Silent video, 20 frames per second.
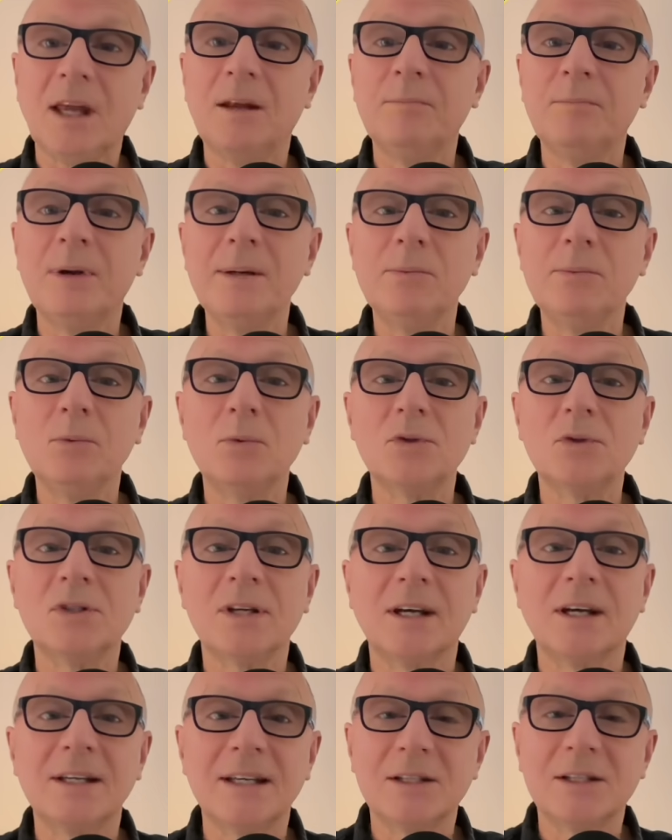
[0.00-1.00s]
And people will
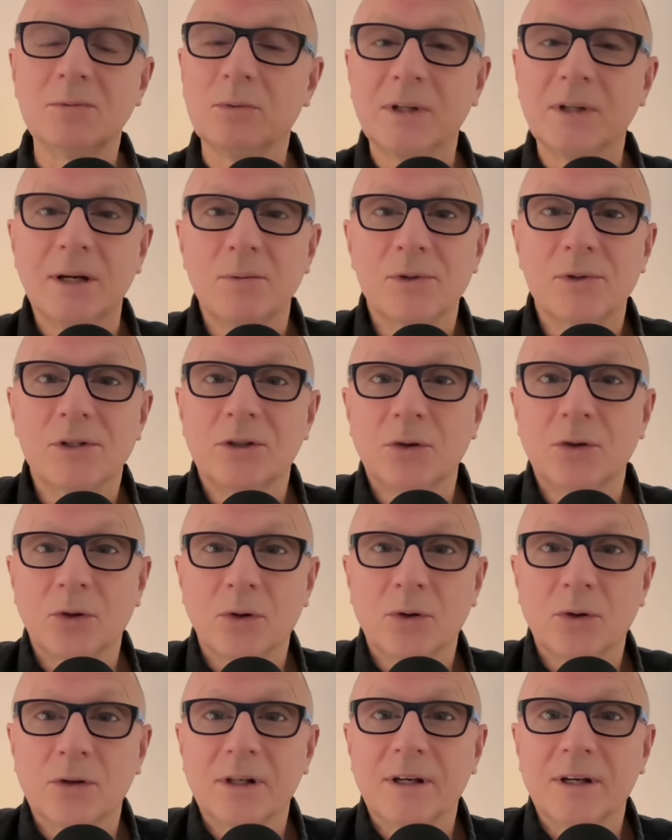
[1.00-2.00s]
say, yes, well, that was an
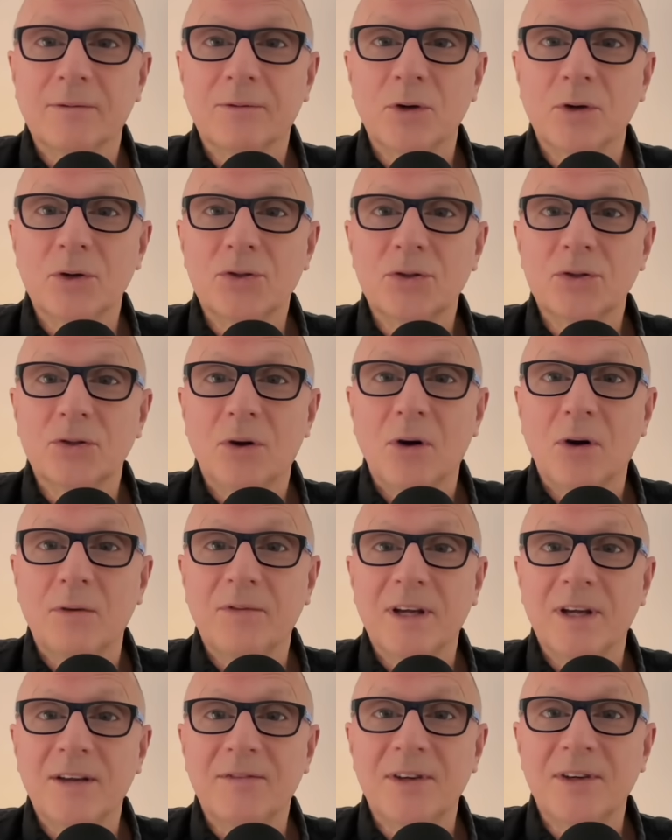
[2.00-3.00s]
earlier version
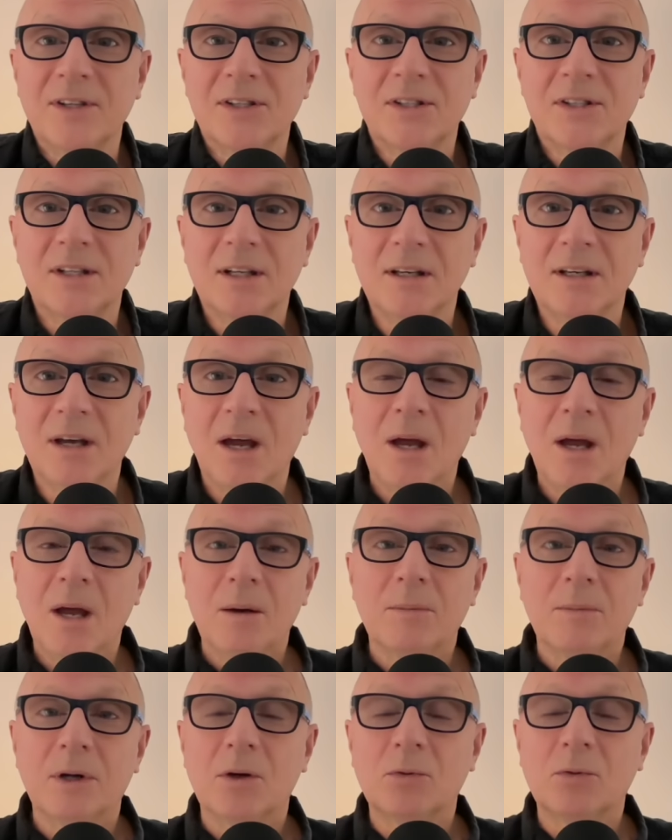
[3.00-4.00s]
of F S D,
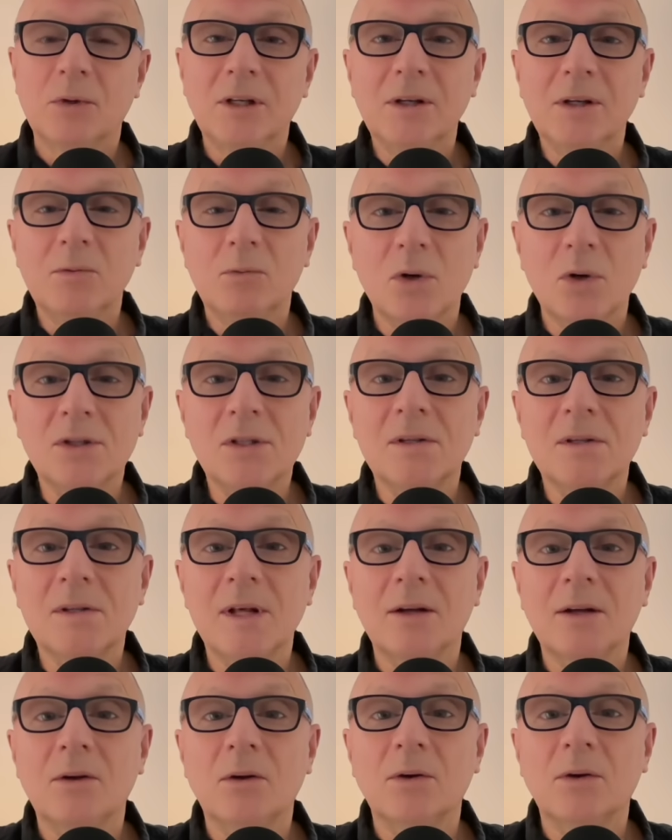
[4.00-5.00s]
but it really wasn't
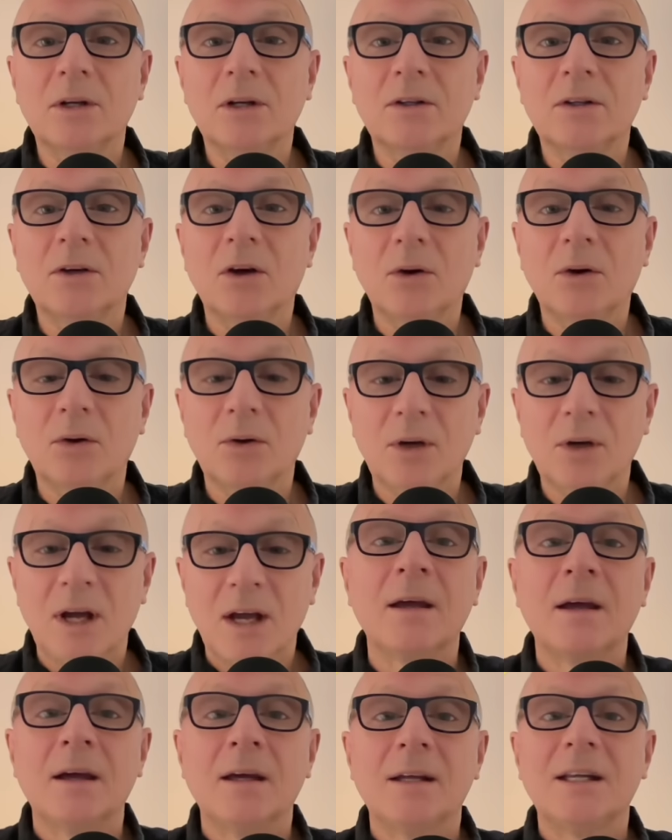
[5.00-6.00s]
that long ago.
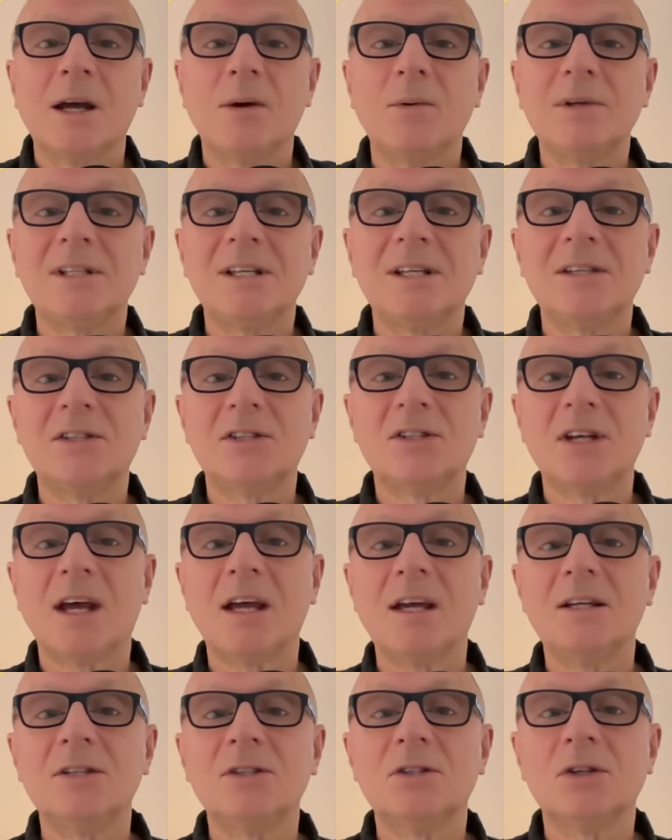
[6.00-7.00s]
Now he says,
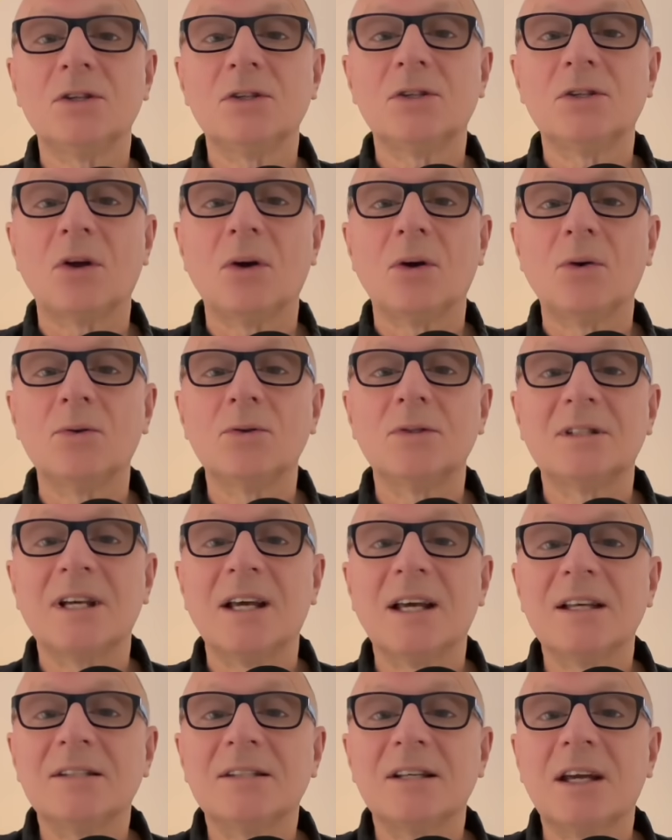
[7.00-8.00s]
danger zone,
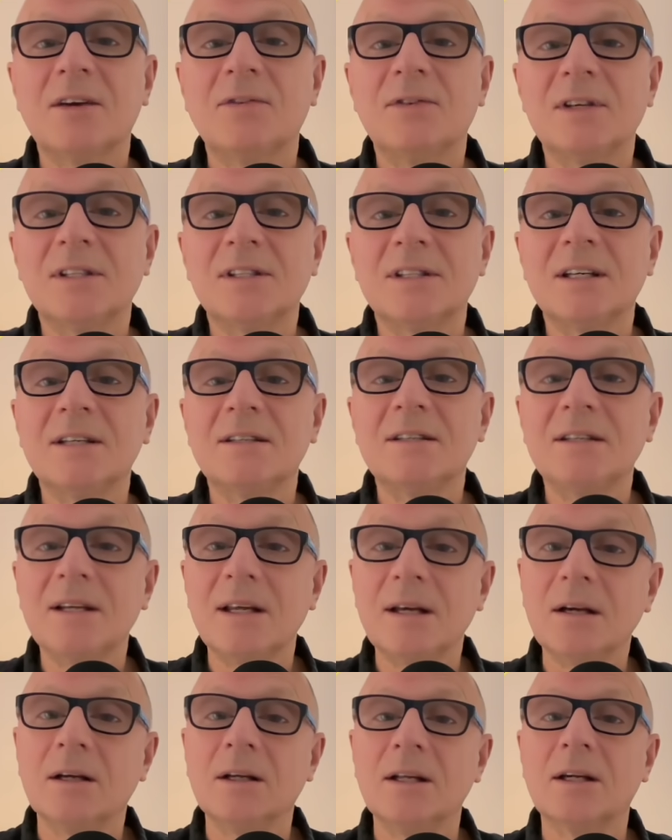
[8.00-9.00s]
Tesla F S D
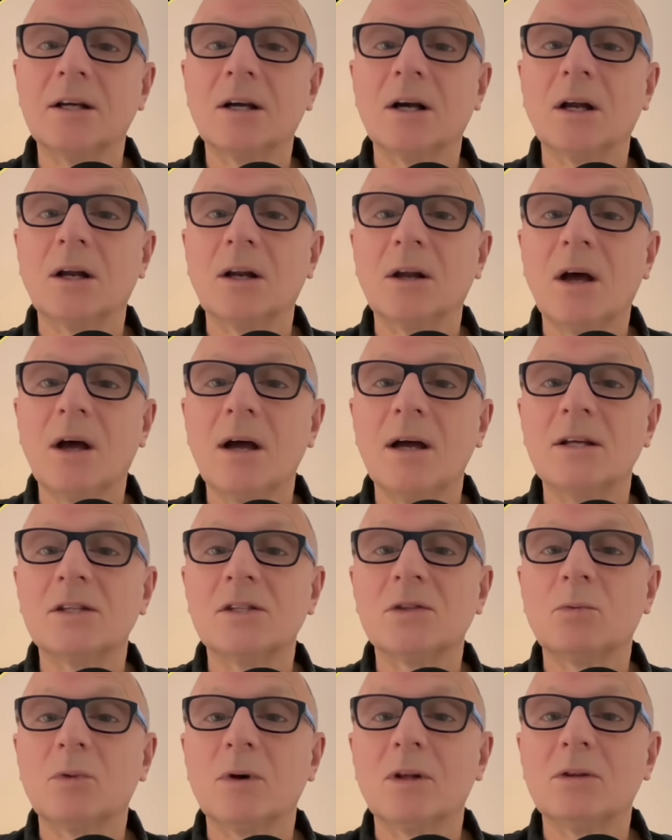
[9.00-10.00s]
nearly
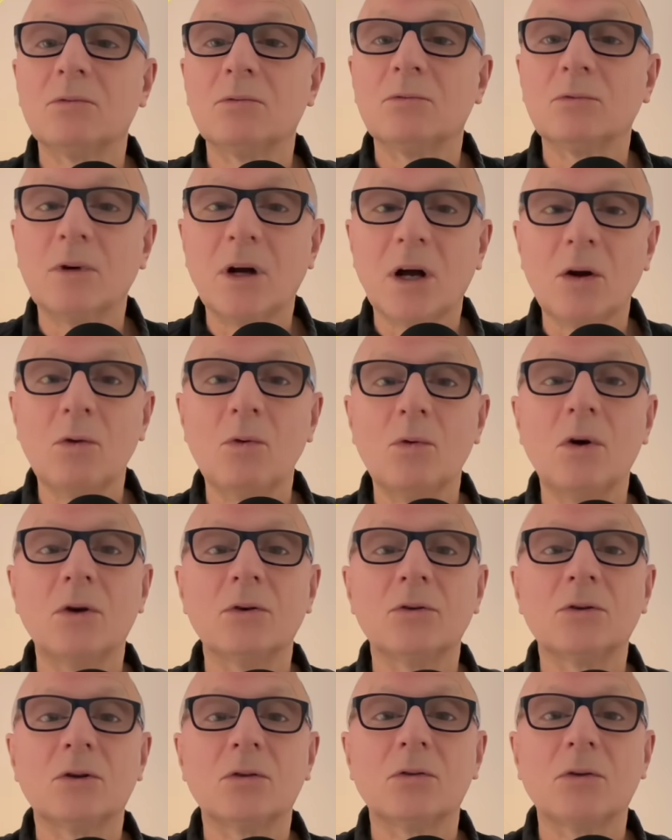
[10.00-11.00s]
collides with
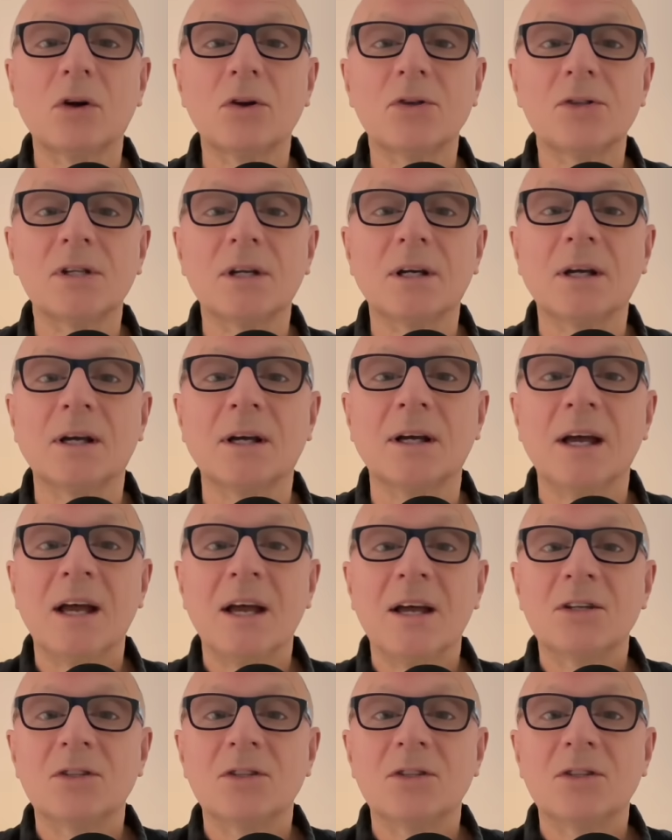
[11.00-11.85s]
railroad crossing.